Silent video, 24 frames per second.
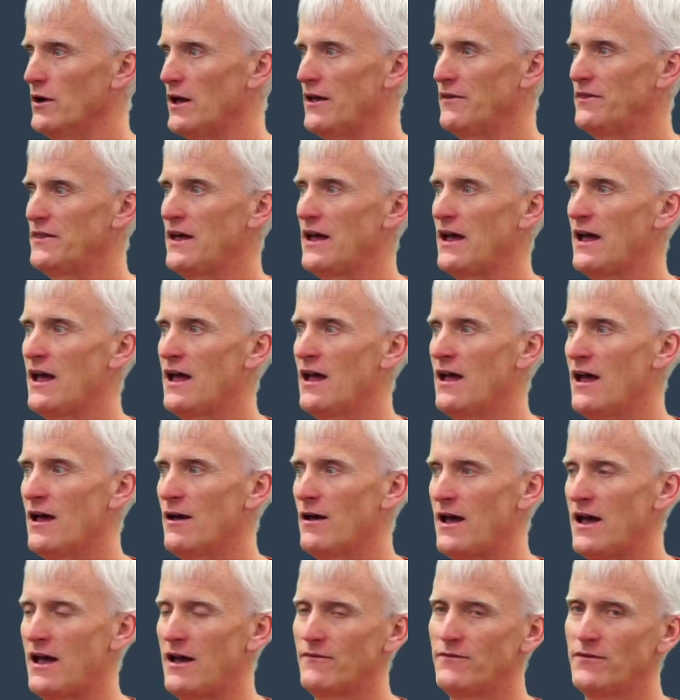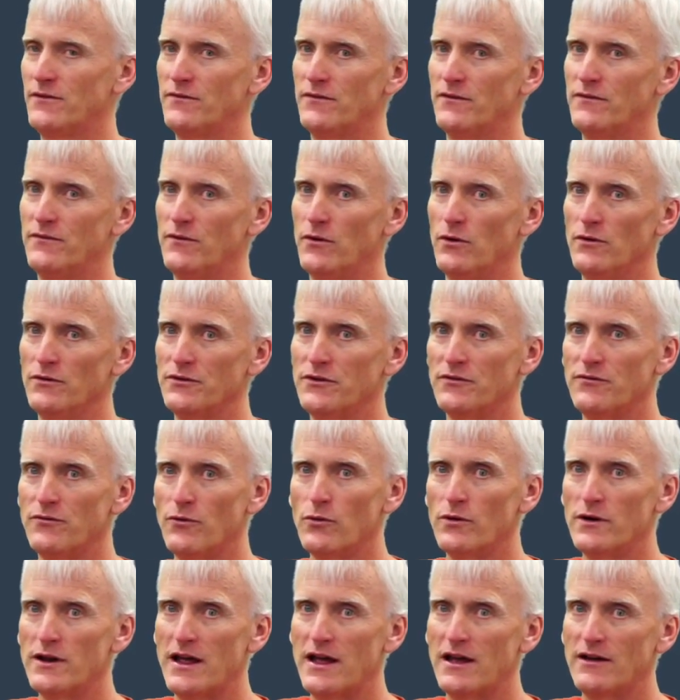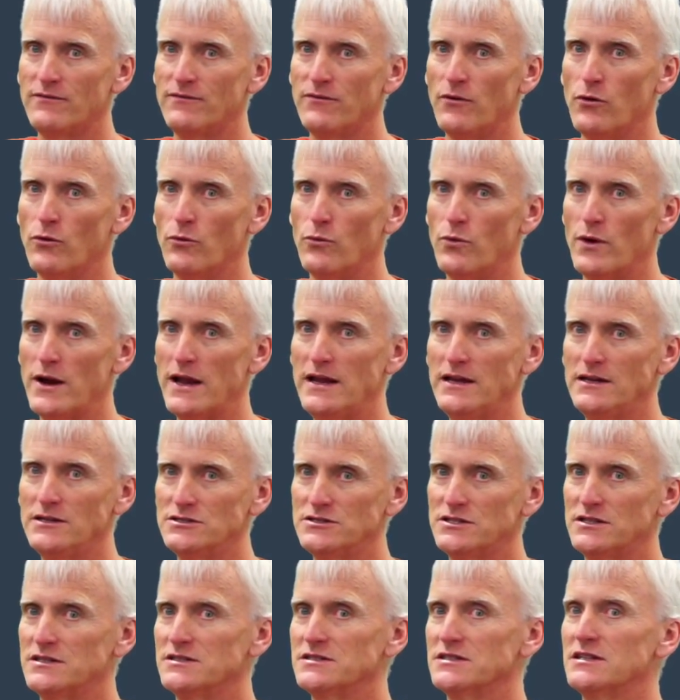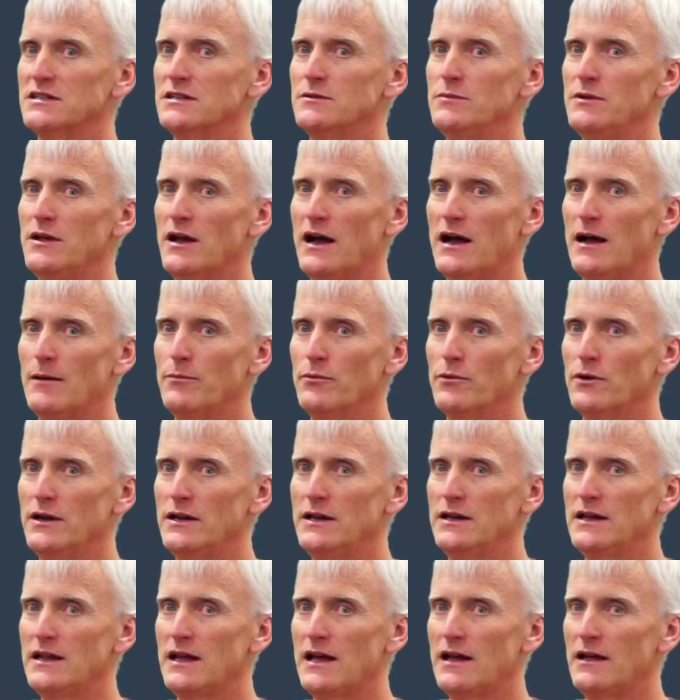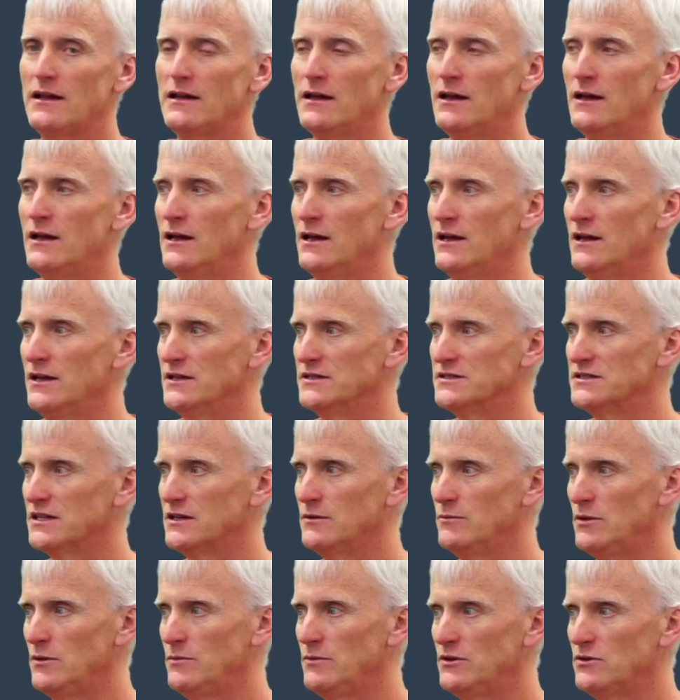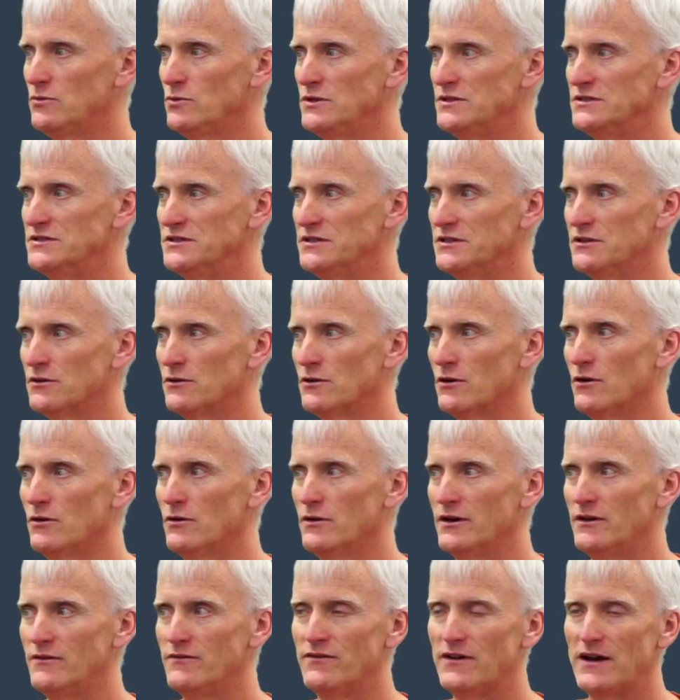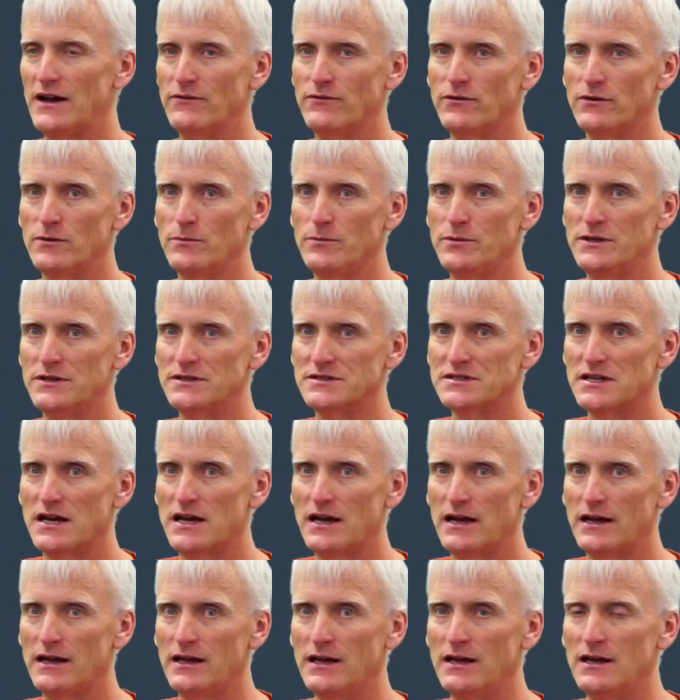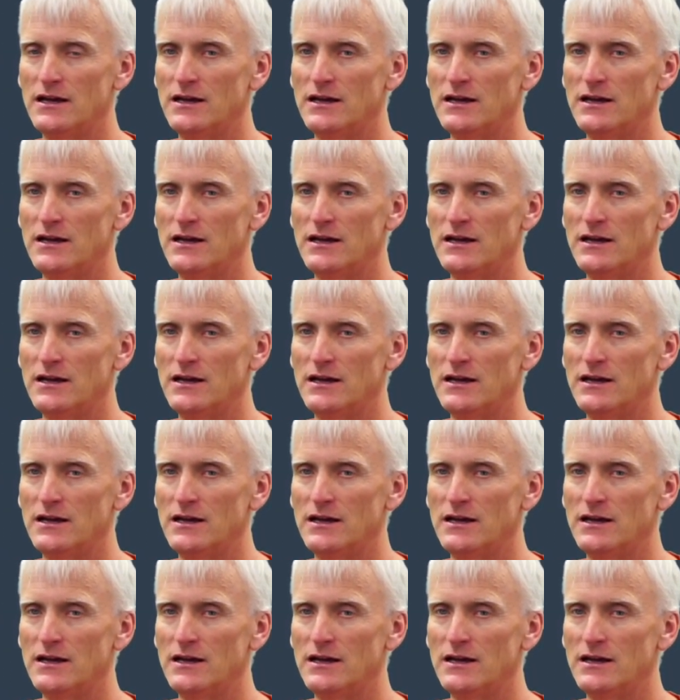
at that half of a volt to 4.5 volt range that it's going to be operating at is going to be between 0 and 500 PSI.